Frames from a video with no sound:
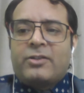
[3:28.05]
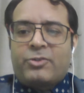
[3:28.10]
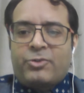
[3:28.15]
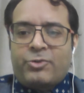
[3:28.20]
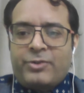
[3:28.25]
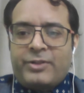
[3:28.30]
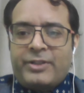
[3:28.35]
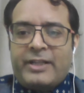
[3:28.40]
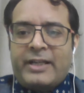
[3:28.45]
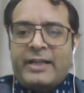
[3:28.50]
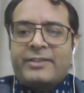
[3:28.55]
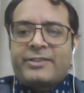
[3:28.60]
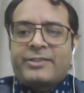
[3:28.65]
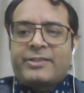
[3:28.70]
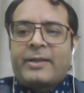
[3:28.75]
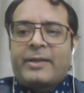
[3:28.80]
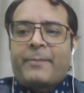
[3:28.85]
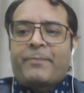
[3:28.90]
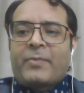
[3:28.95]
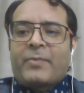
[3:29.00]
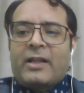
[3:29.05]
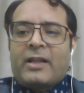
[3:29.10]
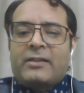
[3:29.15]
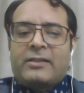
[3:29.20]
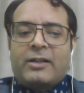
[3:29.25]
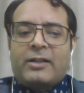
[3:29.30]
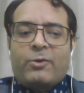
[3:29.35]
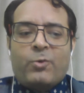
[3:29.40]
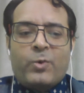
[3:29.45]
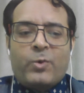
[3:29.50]
So yes,
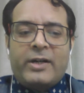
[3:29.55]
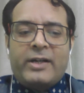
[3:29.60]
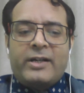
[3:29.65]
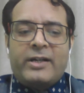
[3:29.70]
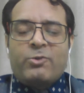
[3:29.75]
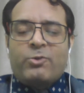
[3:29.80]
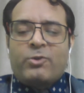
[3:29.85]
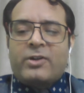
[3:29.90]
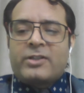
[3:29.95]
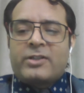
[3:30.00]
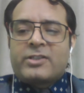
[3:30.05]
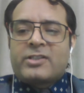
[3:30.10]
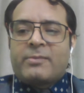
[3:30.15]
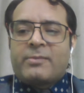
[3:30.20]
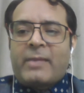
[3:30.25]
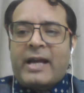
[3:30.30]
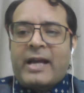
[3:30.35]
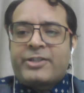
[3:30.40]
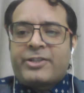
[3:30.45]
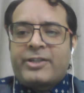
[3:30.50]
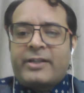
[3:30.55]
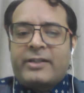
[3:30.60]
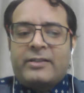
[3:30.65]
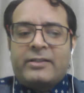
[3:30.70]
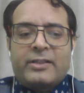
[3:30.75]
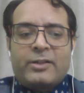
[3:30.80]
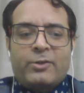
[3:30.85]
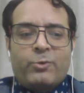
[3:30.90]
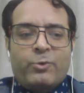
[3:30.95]
the word was matching.